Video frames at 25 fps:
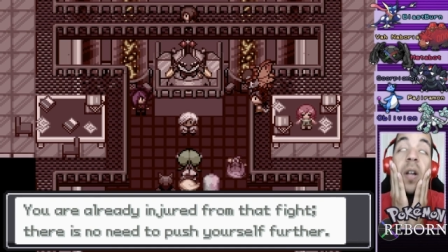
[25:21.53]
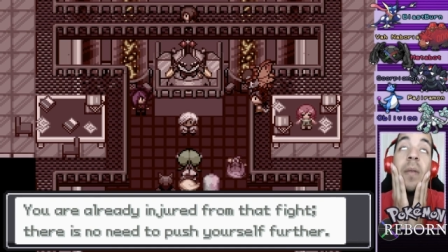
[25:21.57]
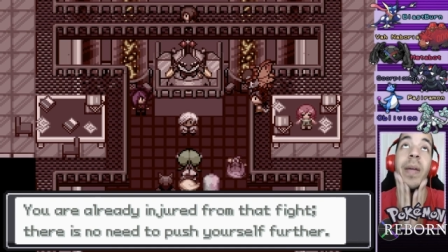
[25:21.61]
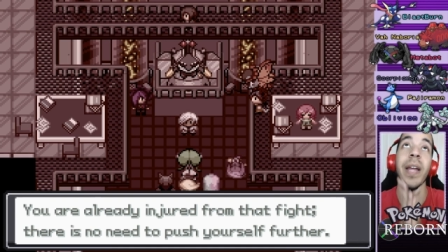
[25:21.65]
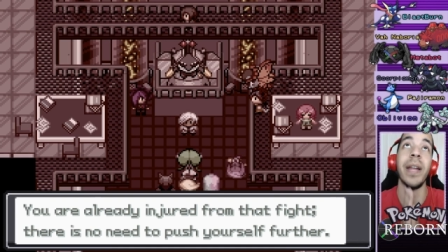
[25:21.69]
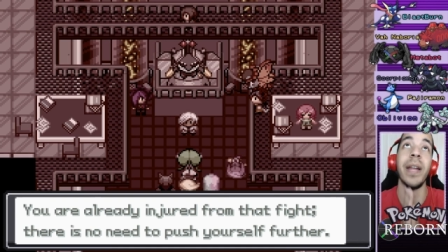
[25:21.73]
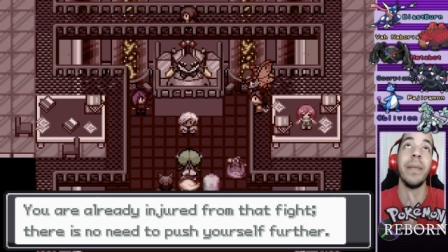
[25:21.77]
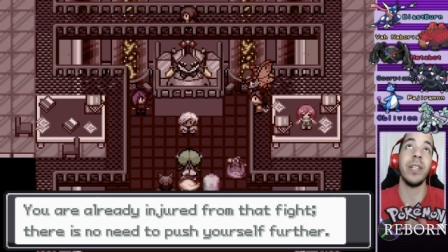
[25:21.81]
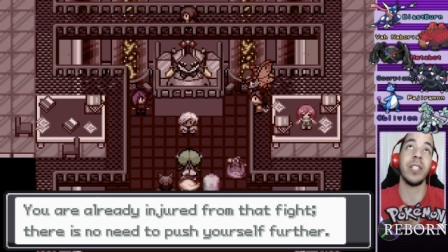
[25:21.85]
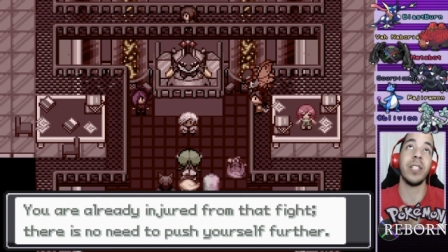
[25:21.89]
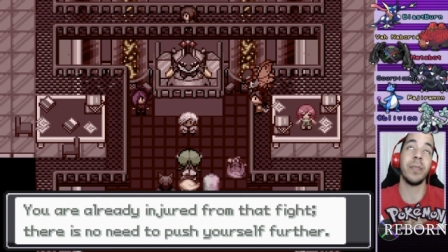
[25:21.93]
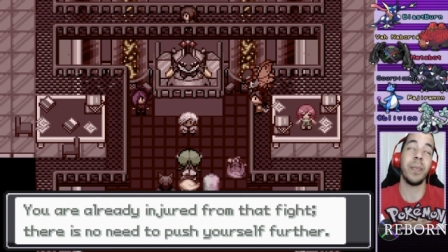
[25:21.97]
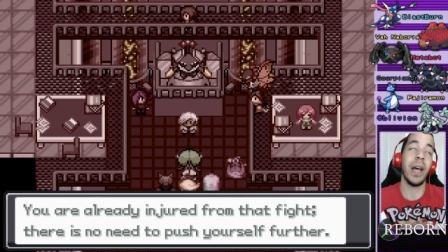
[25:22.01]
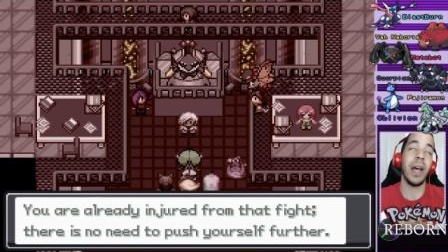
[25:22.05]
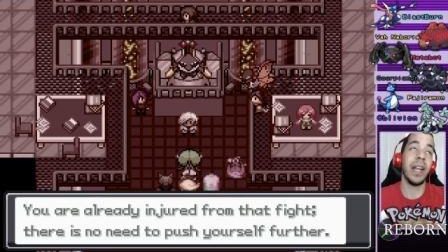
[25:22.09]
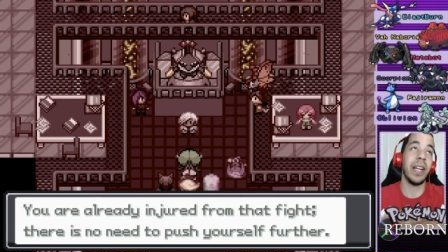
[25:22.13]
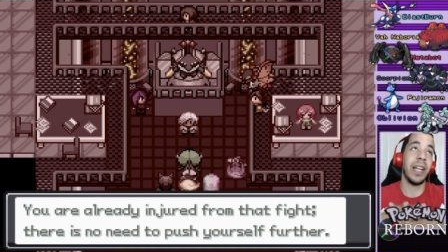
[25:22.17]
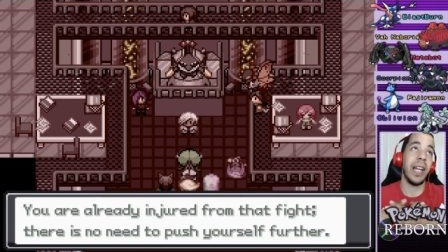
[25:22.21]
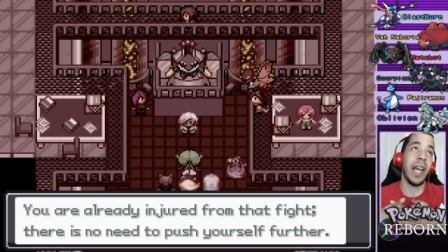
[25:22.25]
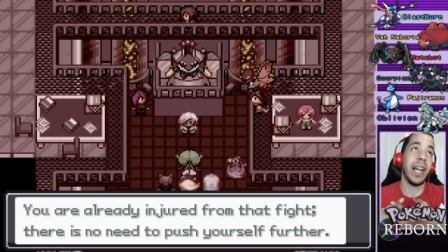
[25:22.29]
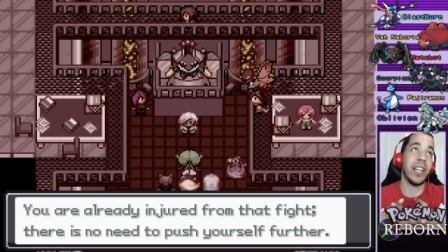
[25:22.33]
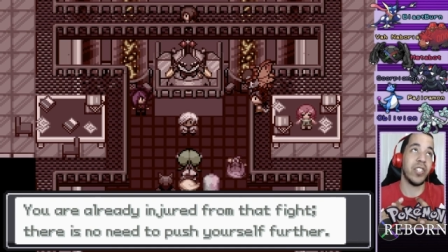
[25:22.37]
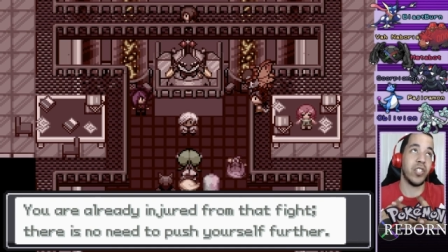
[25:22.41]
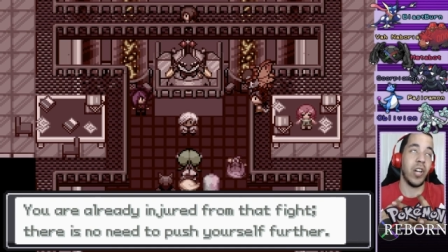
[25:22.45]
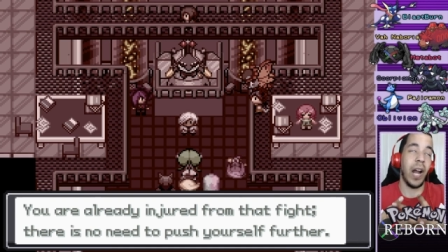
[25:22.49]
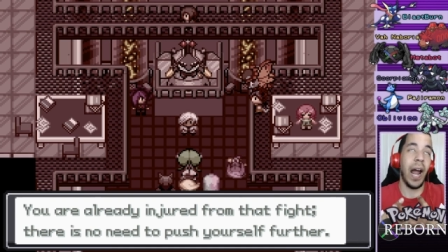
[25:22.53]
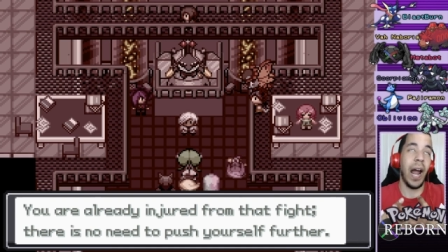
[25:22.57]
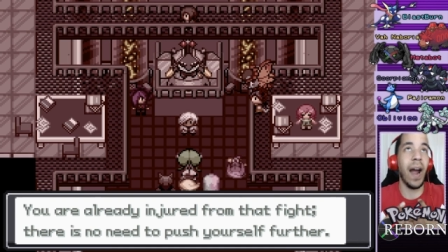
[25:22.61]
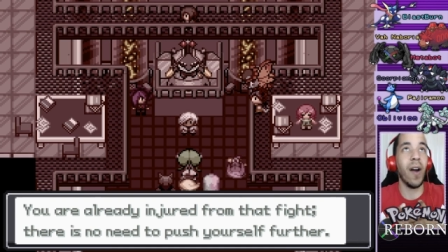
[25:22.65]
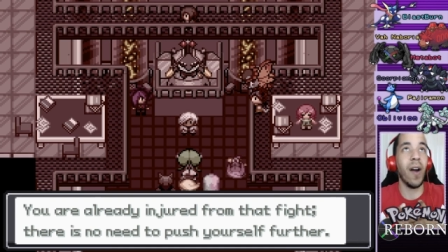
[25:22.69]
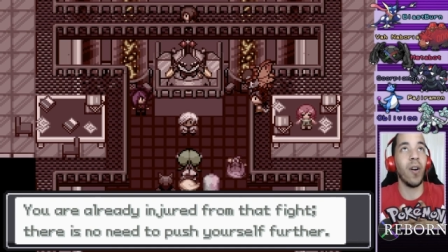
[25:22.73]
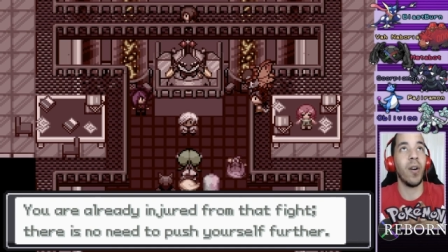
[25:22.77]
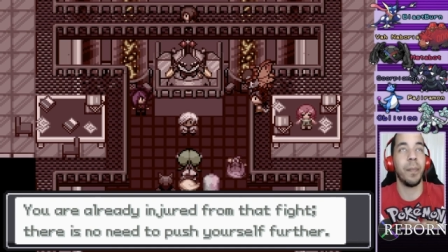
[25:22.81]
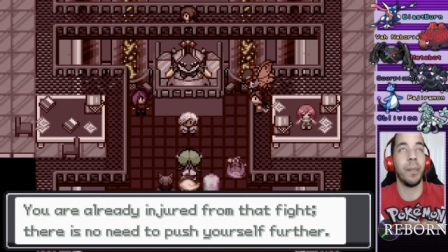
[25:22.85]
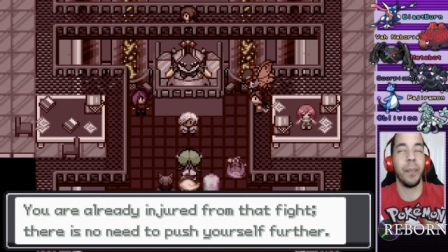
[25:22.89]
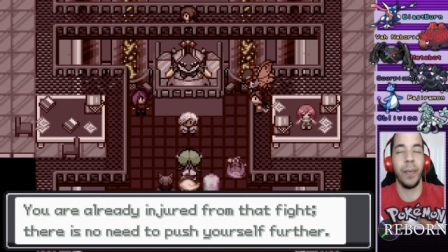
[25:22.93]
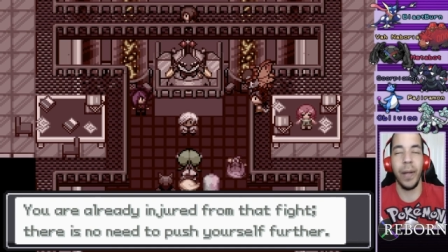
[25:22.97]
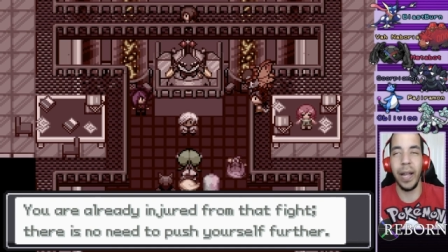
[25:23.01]
and made me spend an extra
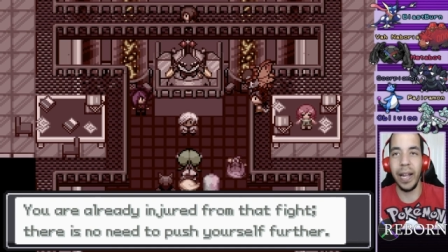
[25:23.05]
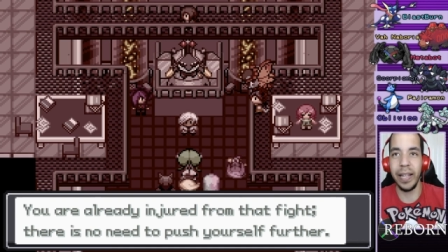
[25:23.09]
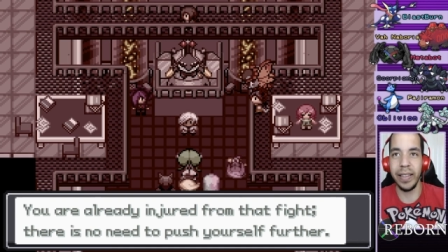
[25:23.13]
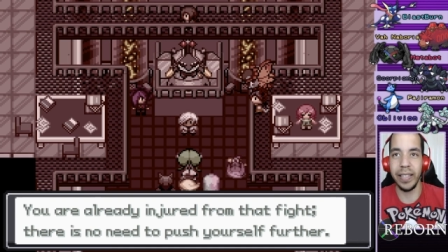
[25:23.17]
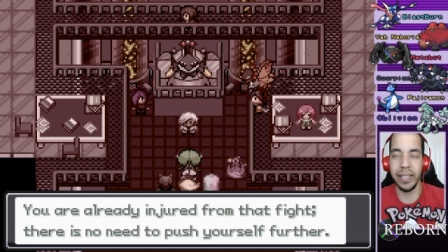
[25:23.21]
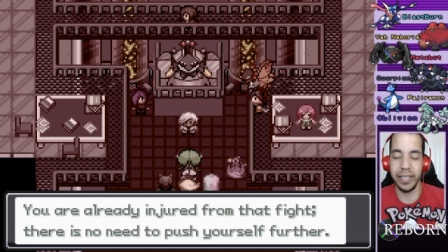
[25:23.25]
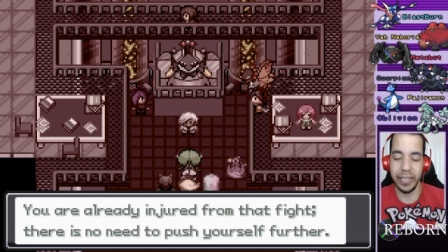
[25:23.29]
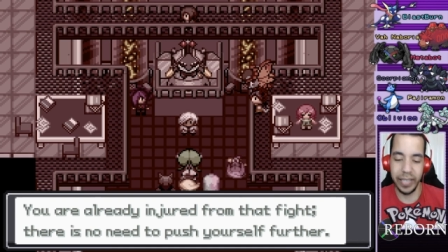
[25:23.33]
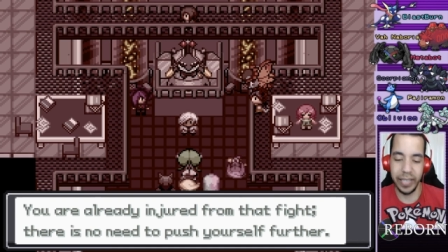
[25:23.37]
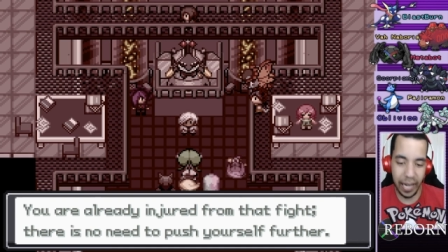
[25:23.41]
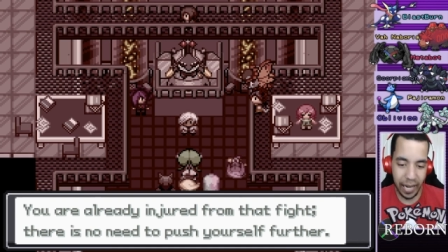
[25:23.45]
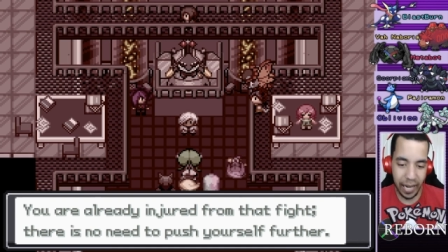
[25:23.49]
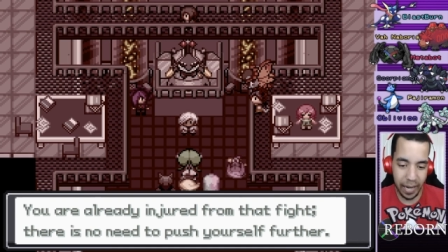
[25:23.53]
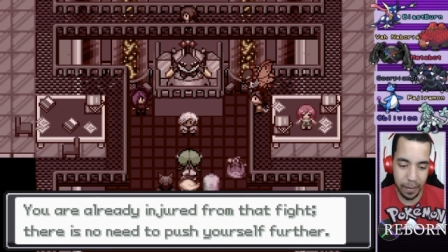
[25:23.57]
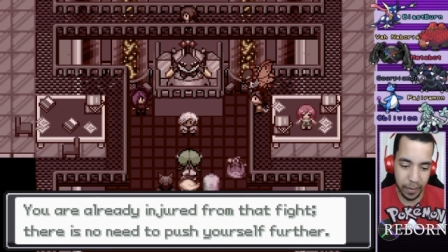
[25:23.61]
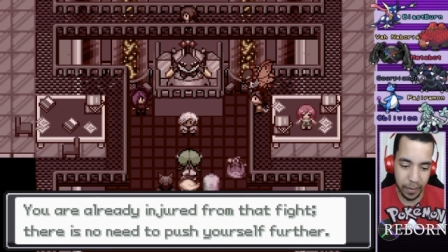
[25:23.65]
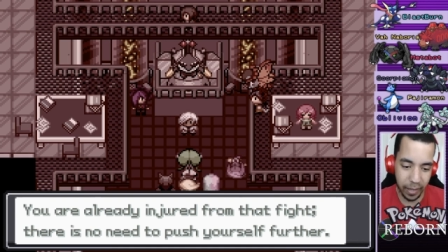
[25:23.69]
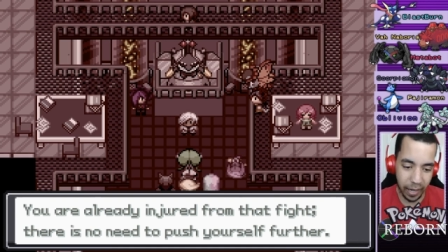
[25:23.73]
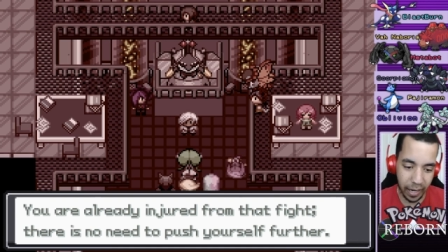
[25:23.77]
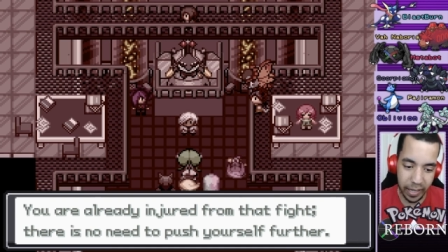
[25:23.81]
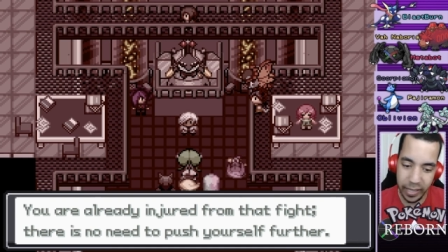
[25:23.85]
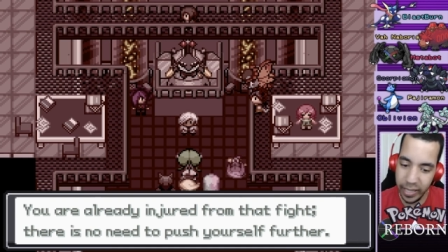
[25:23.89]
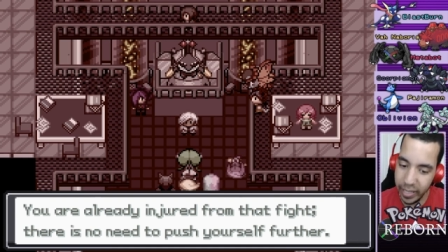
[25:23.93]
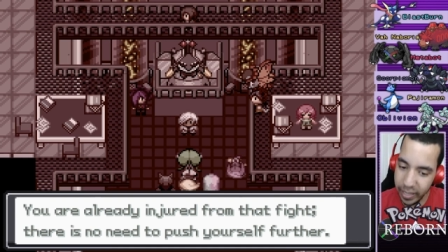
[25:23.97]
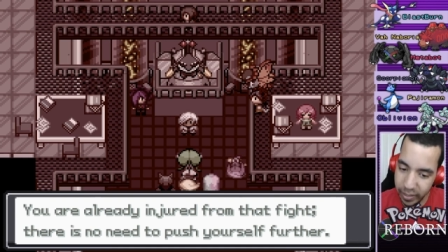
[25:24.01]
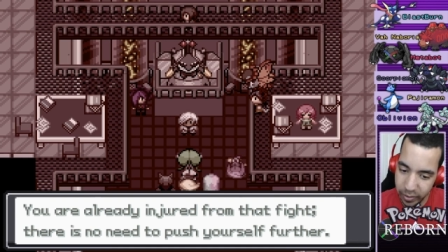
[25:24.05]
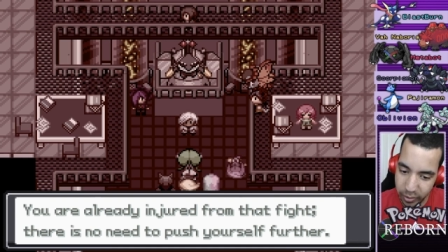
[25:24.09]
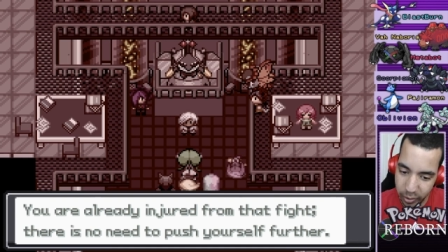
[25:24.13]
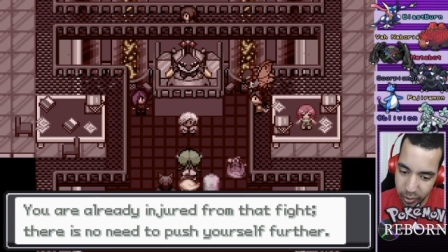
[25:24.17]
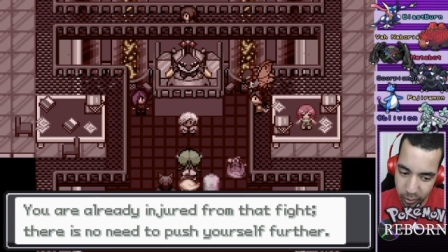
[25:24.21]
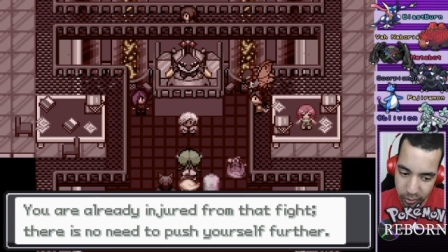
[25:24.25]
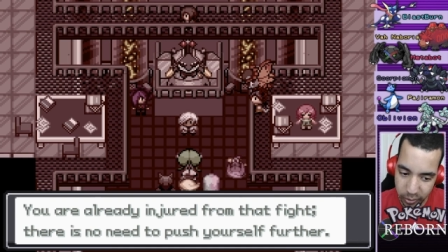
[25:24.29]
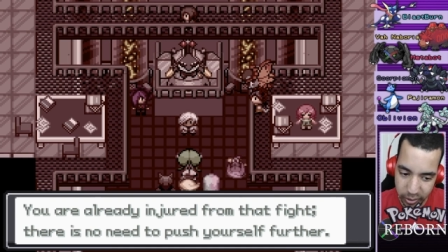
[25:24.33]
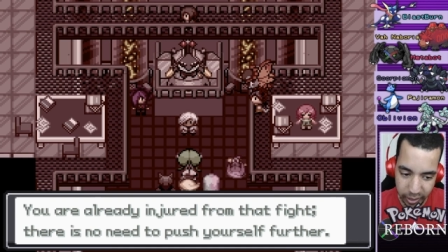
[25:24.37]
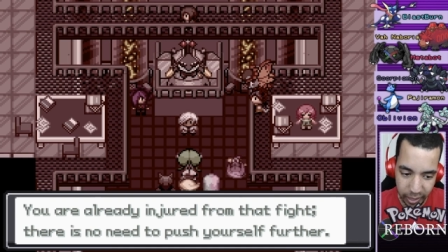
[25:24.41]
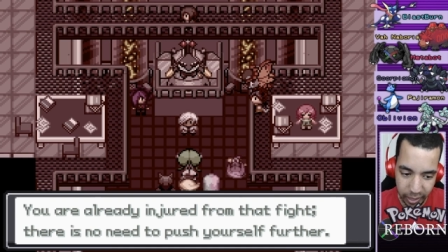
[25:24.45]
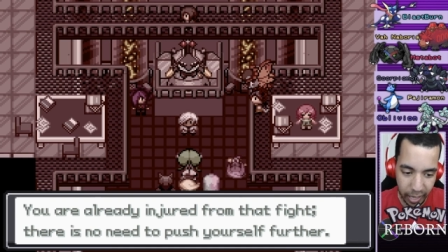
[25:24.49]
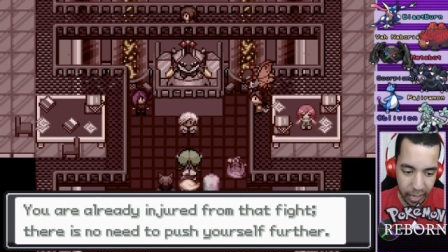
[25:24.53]
hour playing this game that I needed
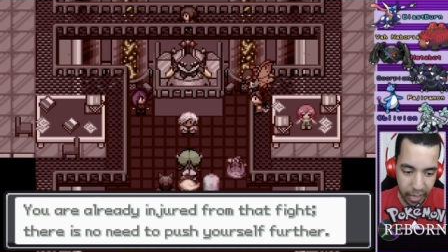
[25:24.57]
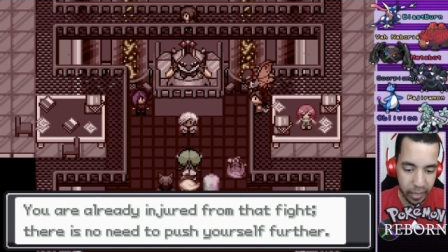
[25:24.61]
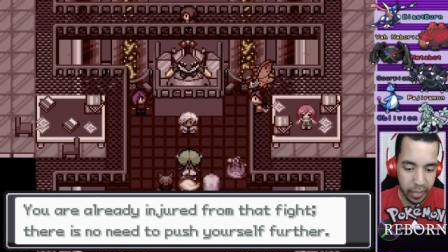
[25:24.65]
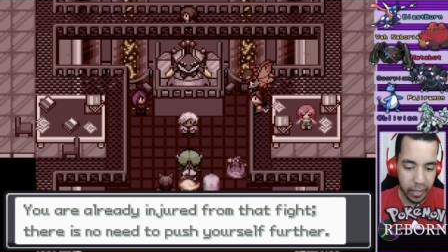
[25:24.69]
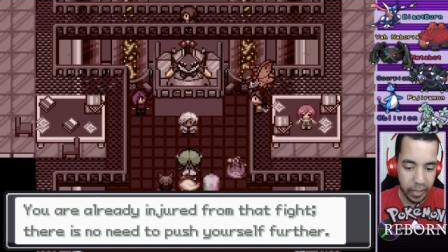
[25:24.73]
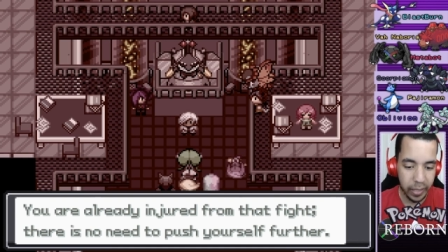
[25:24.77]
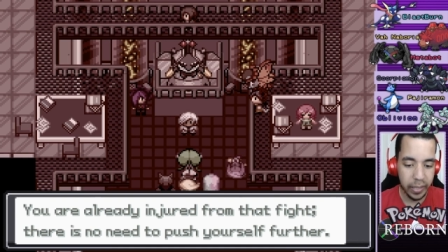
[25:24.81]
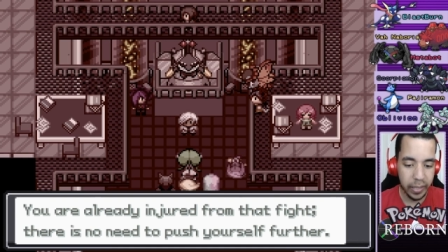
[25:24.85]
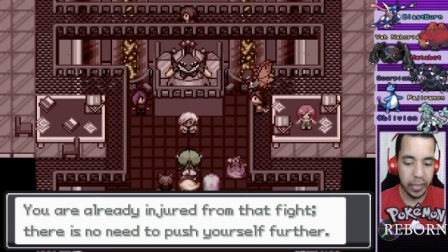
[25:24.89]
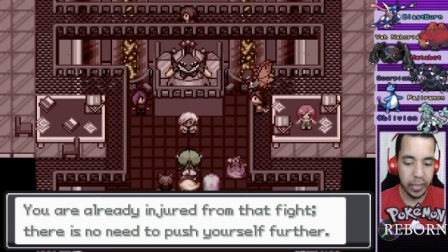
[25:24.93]
to today.